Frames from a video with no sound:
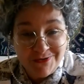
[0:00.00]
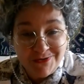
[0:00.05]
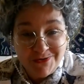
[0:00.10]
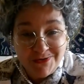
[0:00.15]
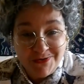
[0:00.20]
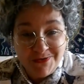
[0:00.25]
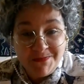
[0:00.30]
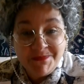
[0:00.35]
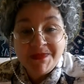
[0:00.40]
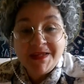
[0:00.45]

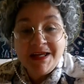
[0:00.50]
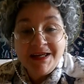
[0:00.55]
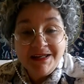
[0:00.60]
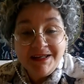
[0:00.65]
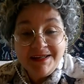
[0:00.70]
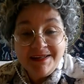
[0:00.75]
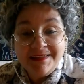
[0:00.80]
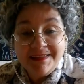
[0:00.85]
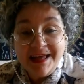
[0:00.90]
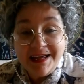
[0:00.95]
So
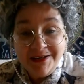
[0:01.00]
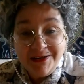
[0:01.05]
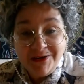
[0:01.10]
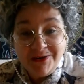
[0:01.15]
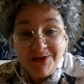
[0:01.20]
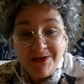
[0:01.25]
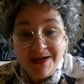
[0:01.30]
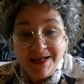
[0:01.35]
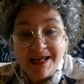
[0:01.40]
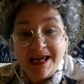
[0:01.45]
thank
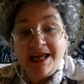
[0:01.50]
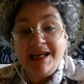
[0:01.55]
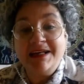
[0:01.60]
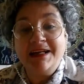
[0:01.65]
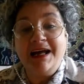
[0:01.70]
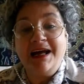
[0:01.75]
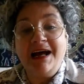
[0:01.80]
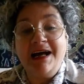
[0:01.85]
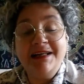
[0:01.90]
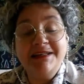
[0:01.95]
you again,
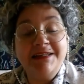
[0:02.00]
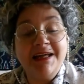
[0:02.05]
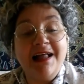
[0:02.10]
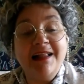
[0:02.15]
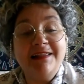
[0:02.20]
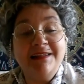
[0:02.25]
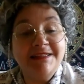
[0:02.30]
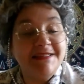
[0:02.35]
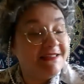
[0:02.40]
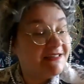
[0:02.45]
and
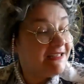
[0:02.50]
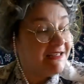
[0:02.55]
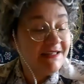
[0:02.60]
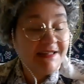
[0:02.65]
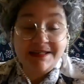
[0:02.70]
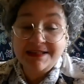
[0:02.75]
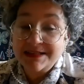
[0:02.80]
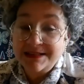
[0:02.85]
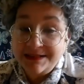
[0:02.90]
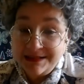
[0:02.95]
I'll see
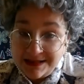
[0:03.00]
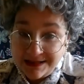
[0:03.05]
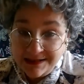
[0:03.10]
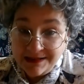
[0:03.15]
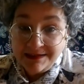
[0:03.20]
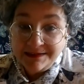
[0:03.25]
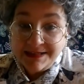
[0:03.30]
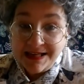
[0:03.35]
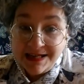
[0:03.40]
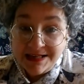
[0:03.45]
you ne
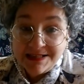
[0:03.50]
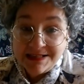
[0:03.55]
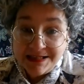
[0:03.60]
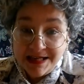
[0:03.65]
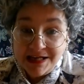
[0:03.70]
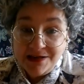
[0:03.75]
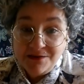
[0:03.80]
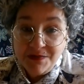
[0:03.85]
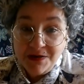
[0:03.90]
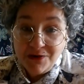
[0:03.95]
next
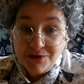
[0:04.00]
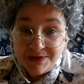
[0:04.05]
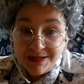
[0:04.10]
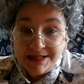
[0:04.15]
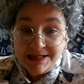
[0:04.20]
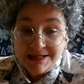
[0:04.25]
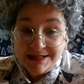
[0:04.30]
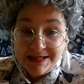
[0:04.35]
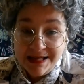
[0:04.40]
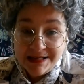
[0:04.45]
time. I'll
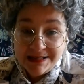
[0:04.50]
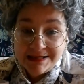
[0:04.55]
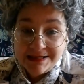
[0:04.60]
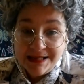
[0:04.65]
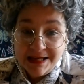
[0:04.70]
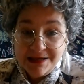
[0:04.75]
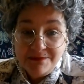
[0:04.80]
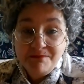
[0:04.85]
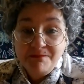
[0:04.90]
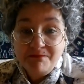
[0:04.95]
see you next time.